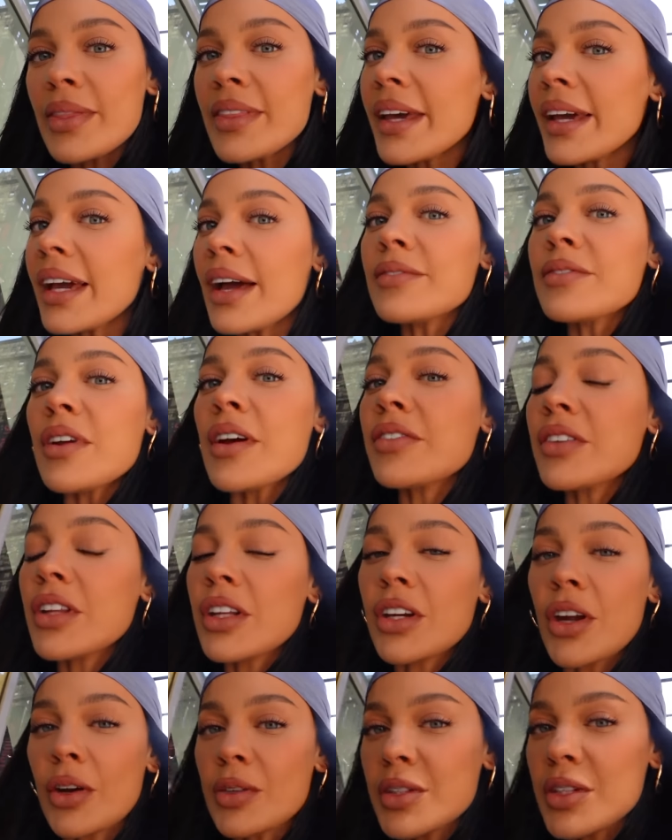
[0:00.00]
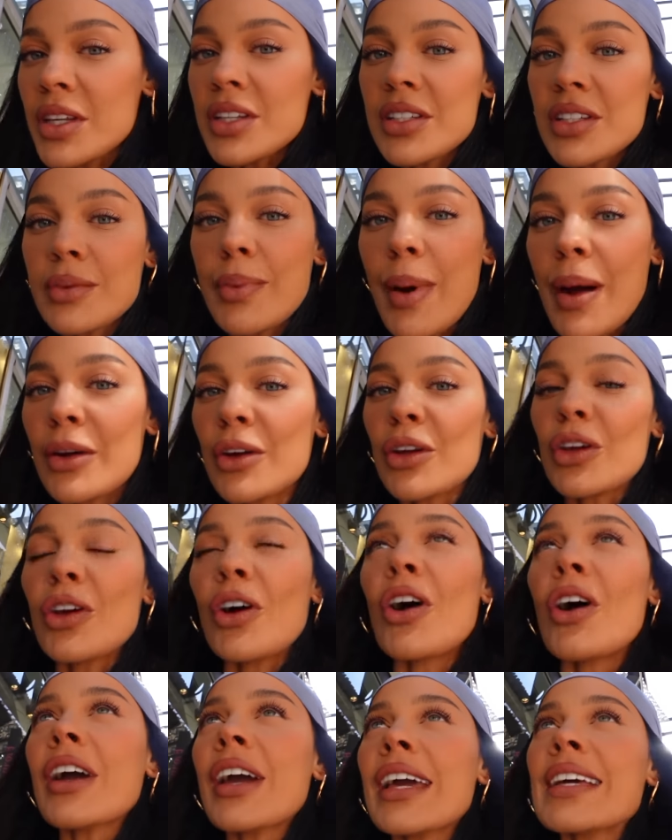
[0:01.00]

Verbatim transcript: thing I've definitely noticed about New York